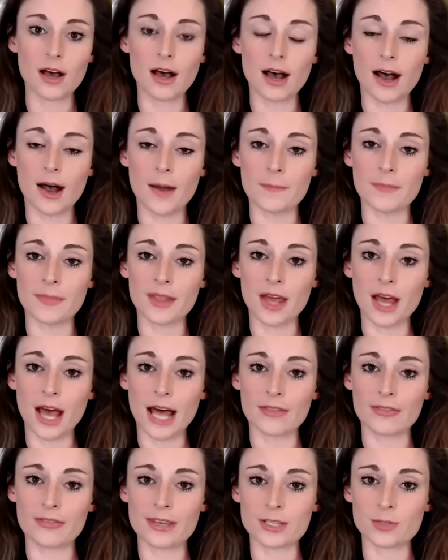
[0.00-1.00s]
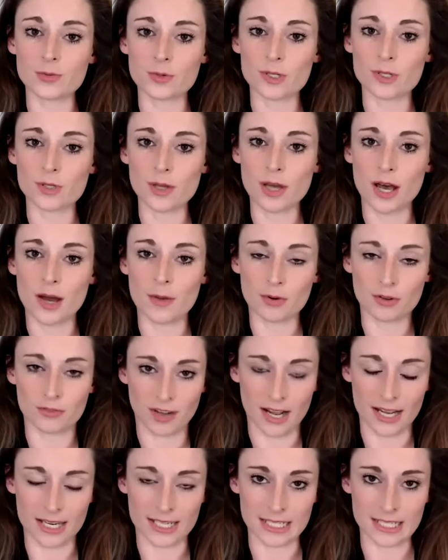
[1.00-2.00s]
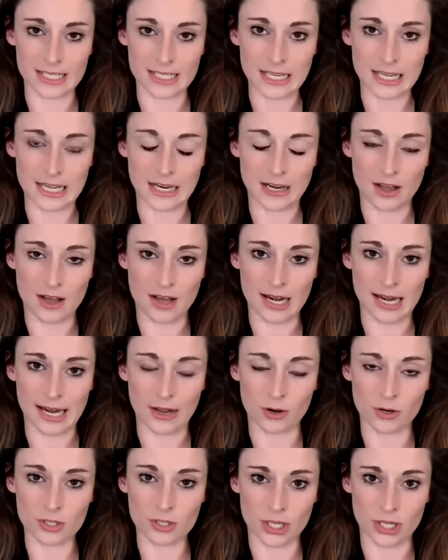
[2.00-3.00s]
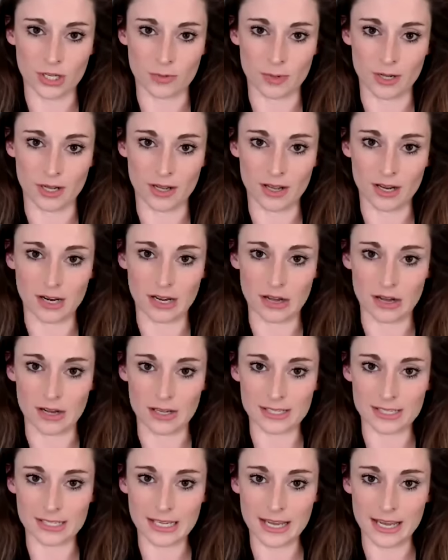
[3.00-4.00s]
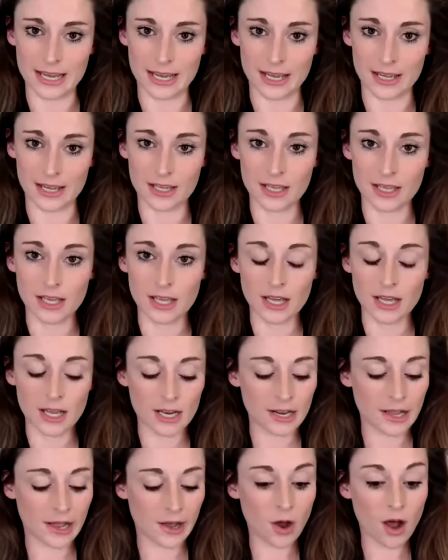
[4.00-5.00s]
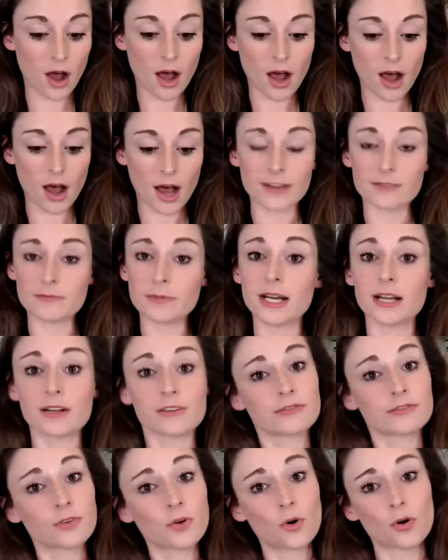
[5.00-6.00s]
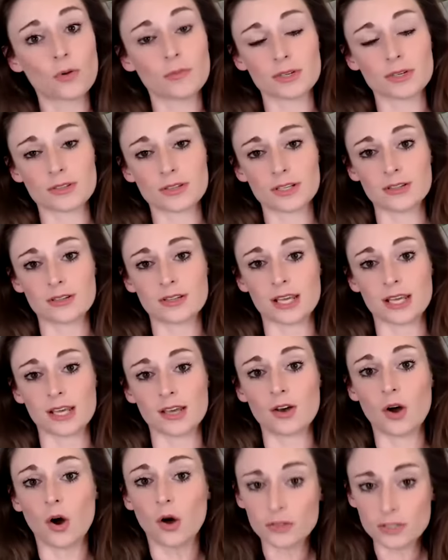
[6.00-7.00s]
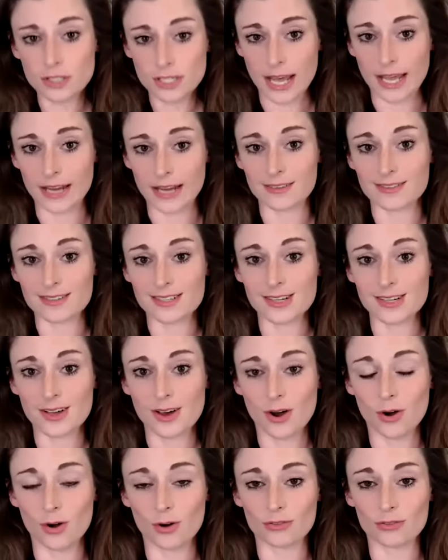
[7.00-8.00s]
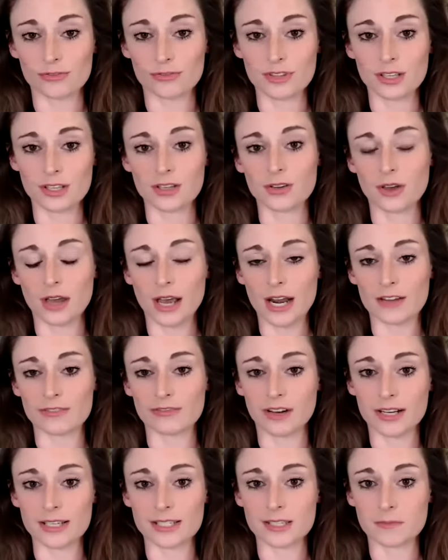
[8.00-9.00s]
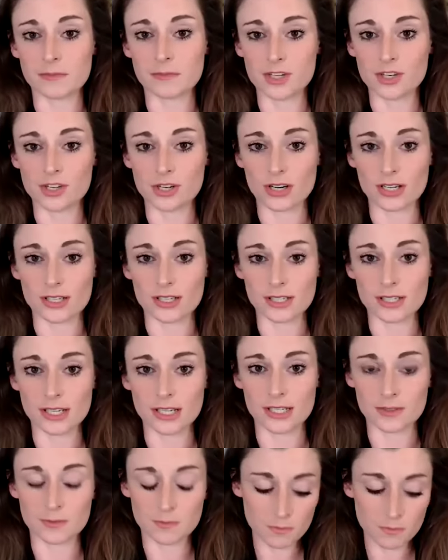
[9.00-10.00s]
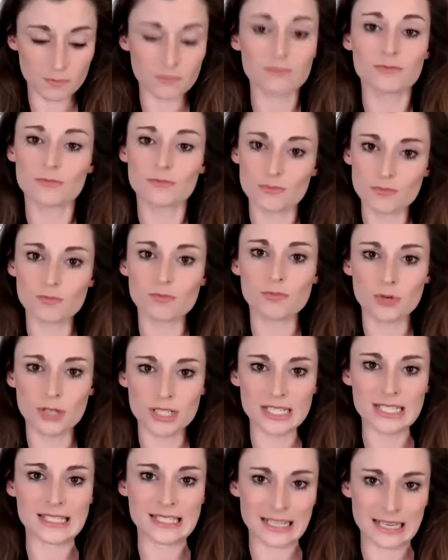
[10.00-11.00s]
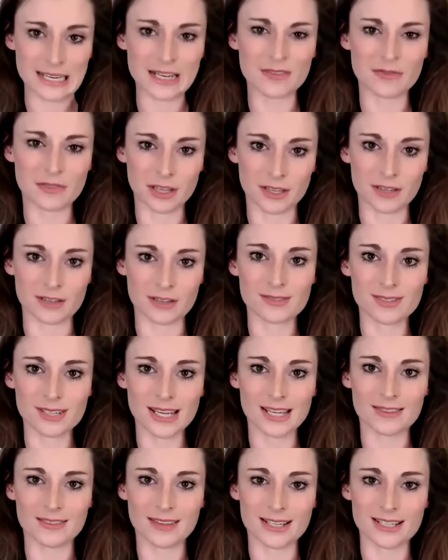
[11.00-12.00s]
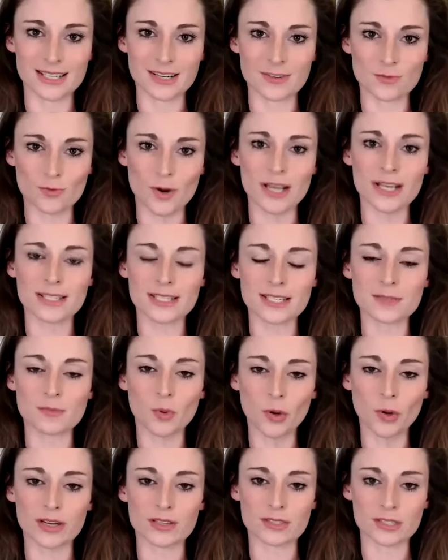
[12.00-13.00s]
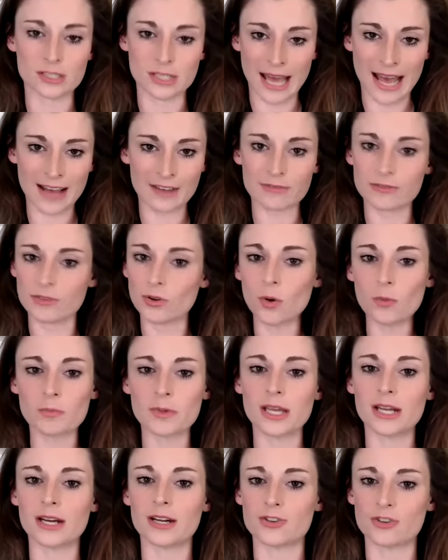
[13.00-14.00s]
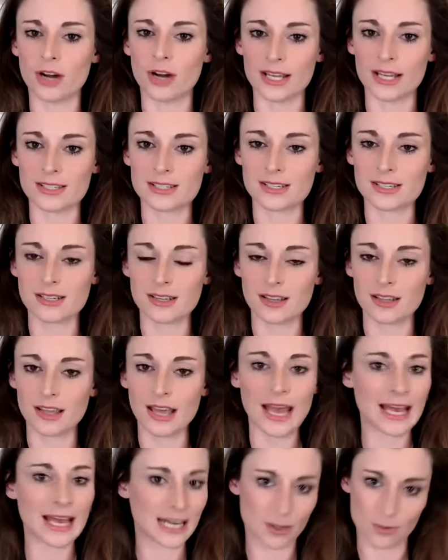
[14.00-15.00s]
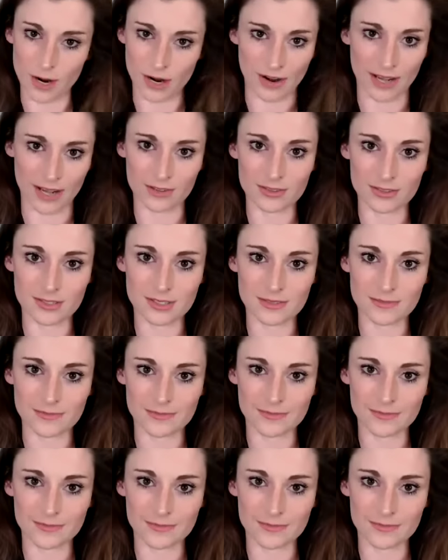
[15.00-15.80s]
And this was provided in early October last year. Now, I've been informed that the content of the UKLFI submission is pretty significant in that it raises points that have not been addressed anywhere else.